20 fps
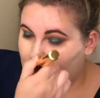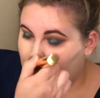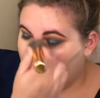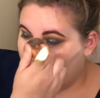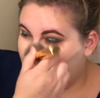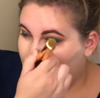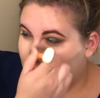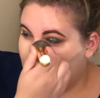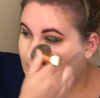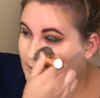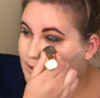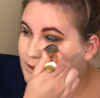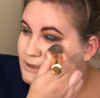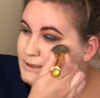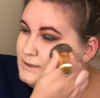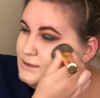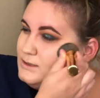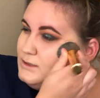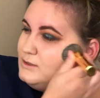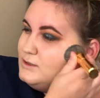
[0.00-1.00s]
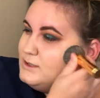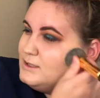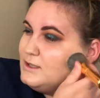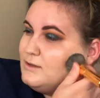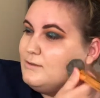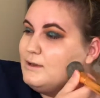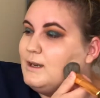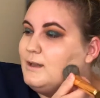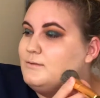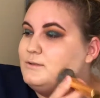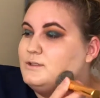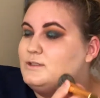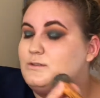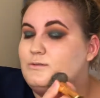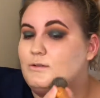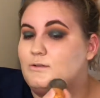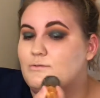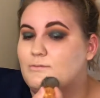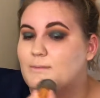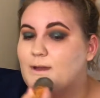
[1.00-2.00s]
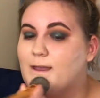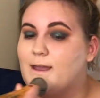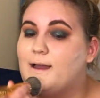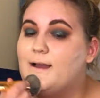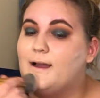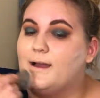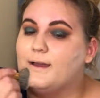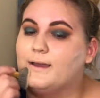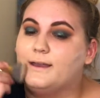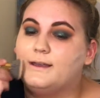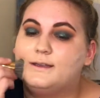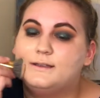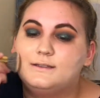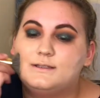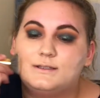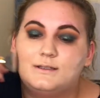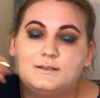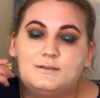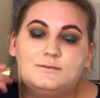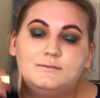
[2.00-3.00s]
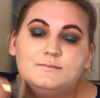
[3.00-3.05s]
Hopefully y'all can still see what I was doing with my eyes.